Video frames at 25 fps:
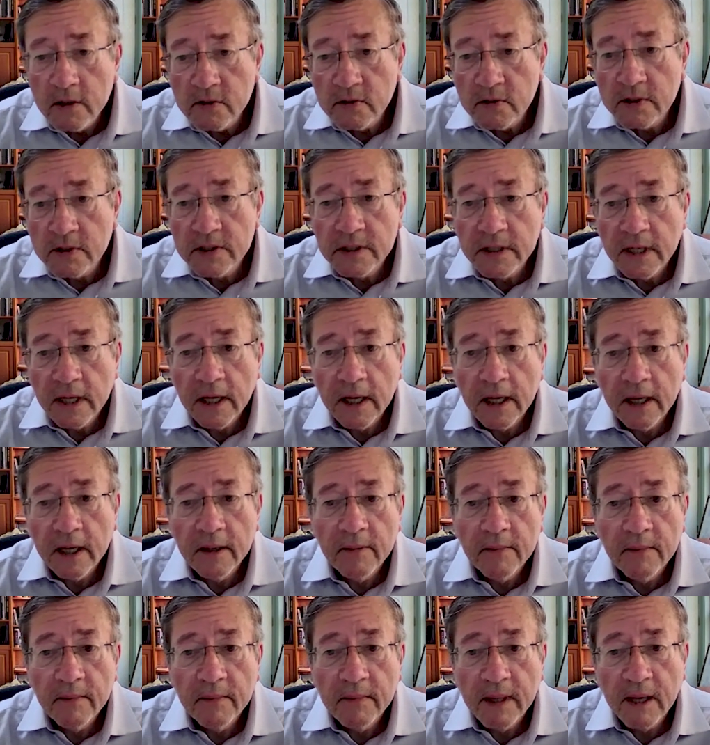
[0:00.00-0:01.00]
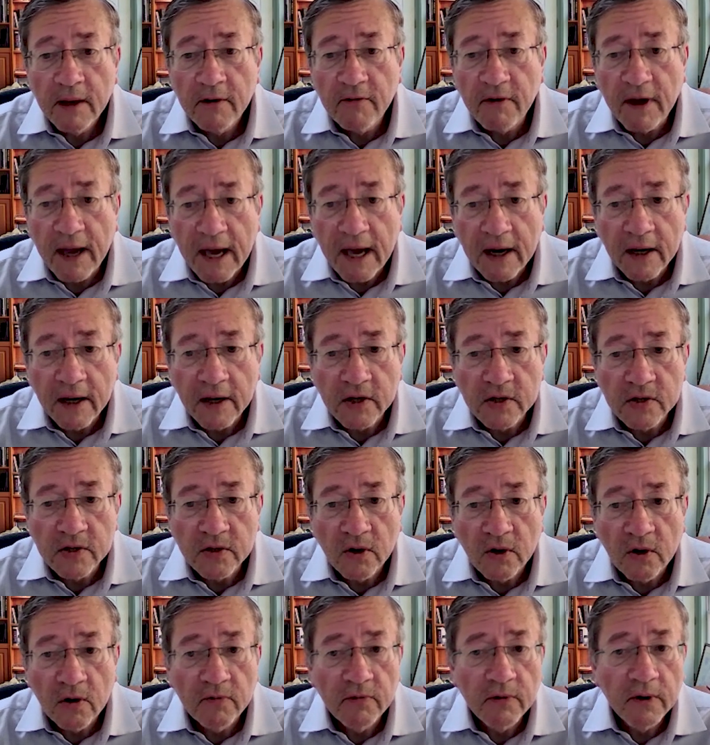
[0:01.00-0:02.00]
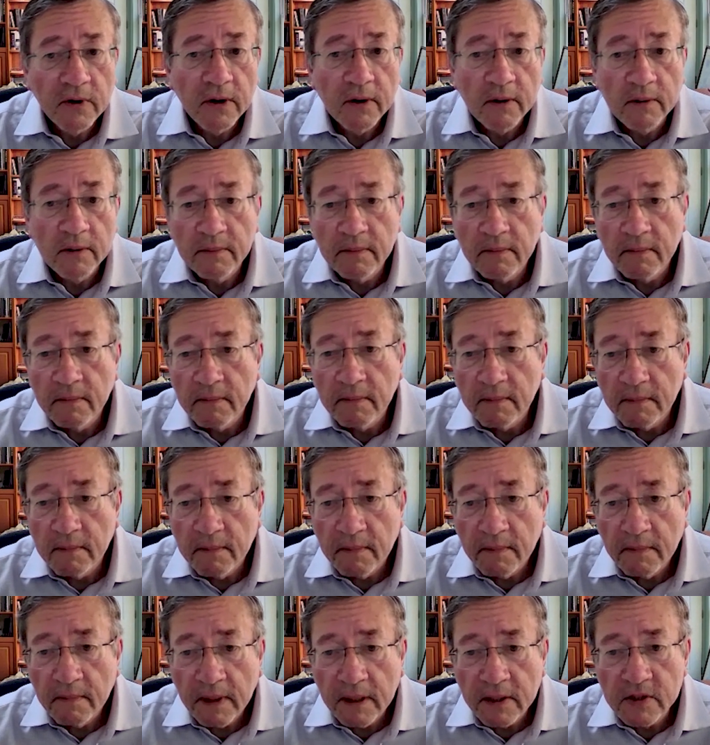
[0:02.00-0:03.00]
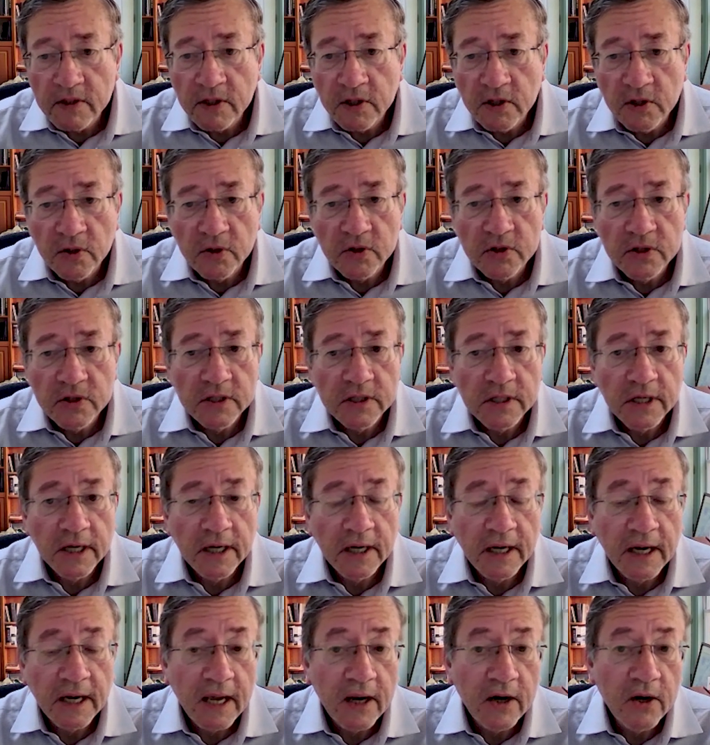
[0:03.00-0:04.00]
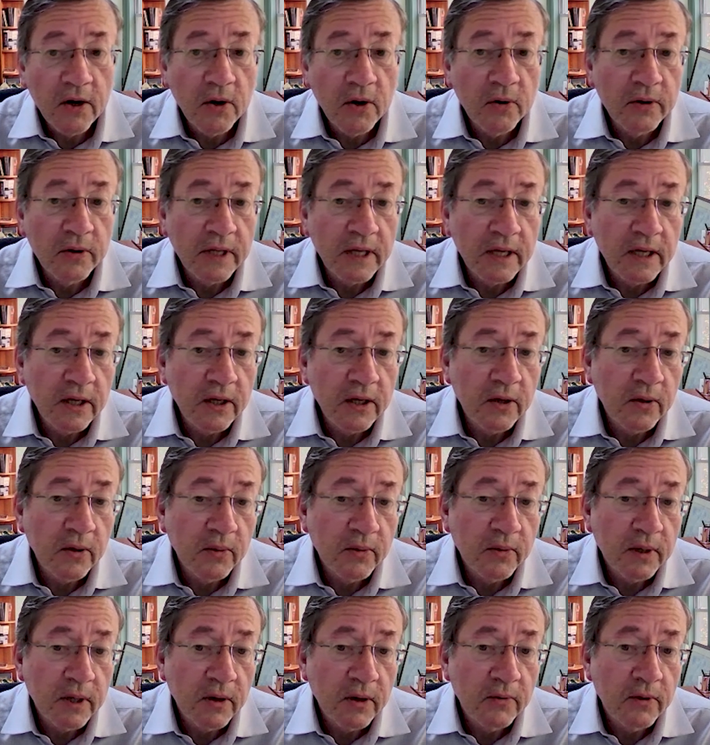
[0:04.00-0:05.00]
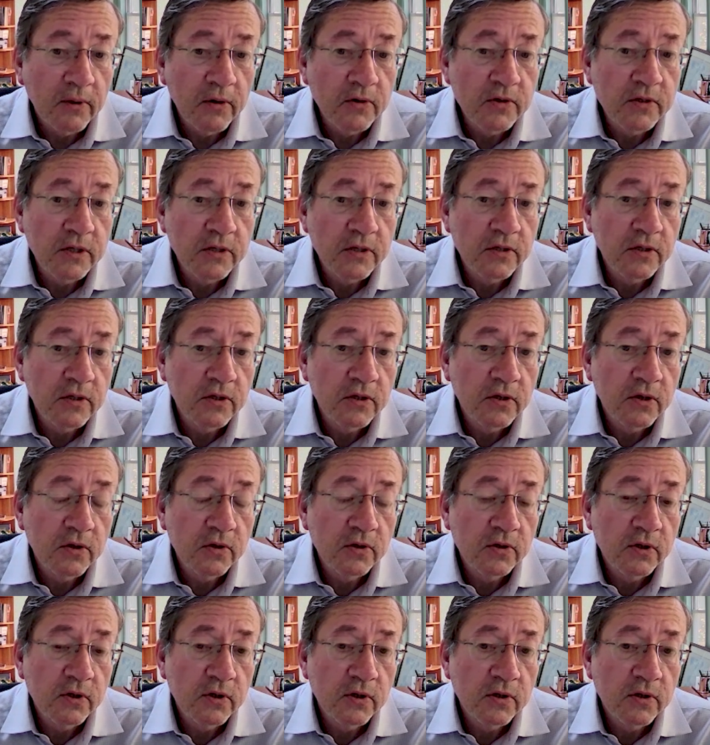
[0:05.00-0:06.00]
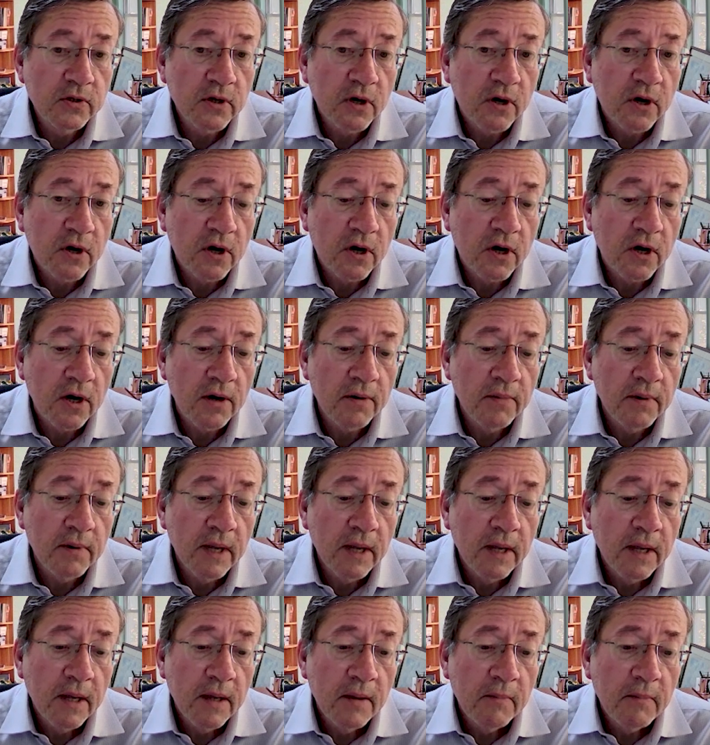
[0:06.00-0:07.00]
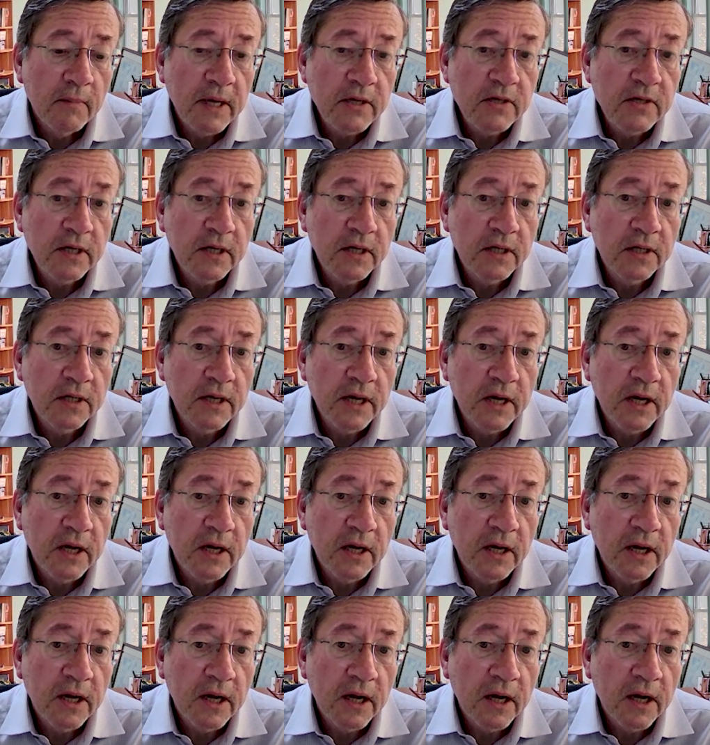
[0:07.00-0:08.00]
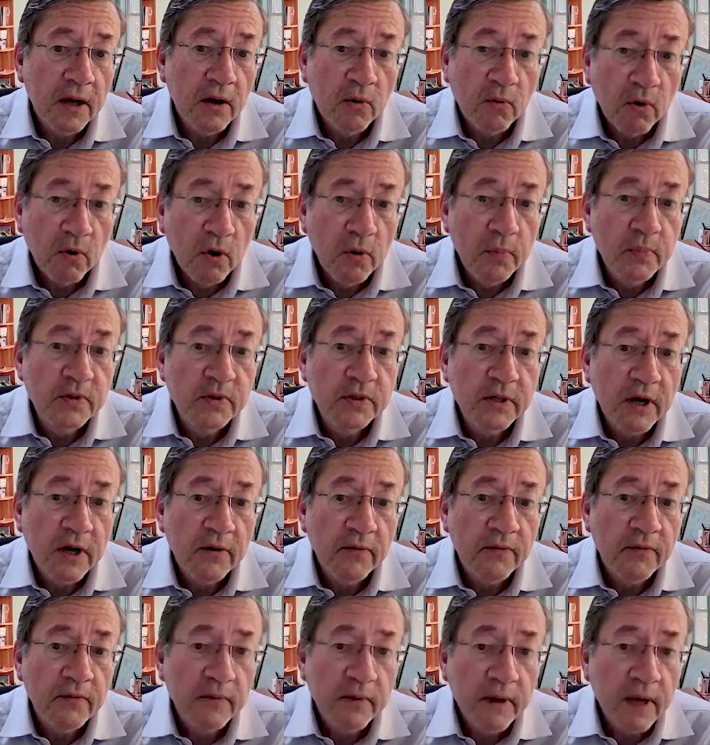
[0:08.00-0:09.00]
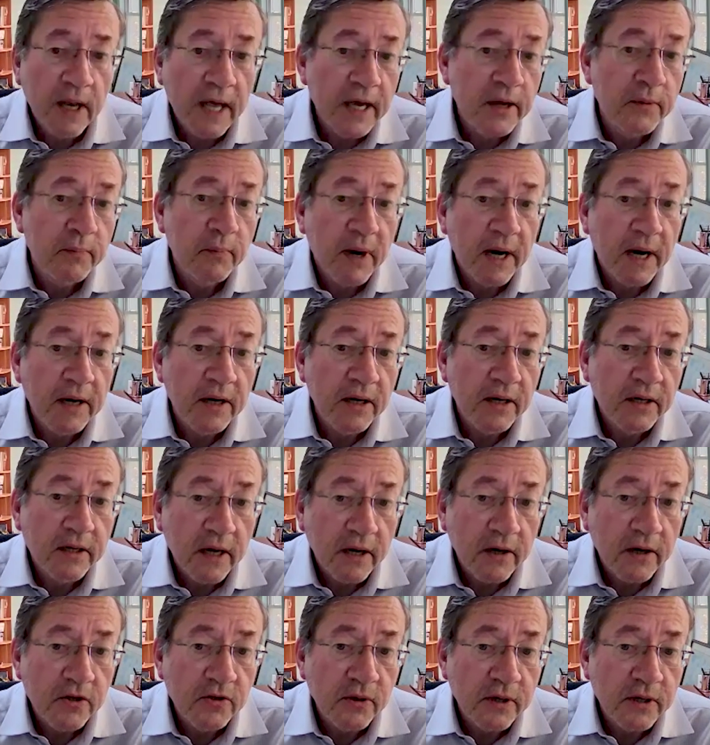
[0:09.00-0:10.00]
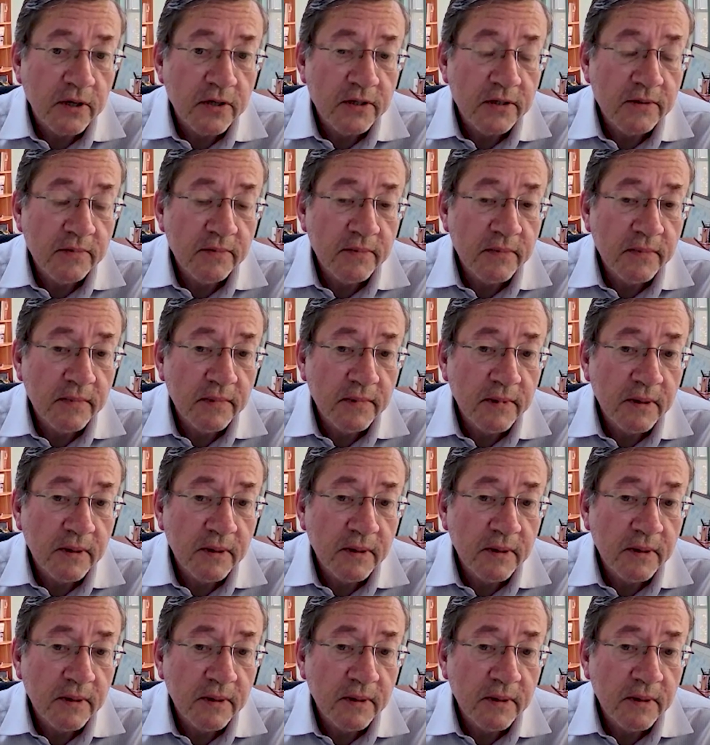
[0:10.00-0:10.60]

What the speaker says: interesting advantage over institutions like NATO or the EU. Those institutions are basically groups of like-minded countries.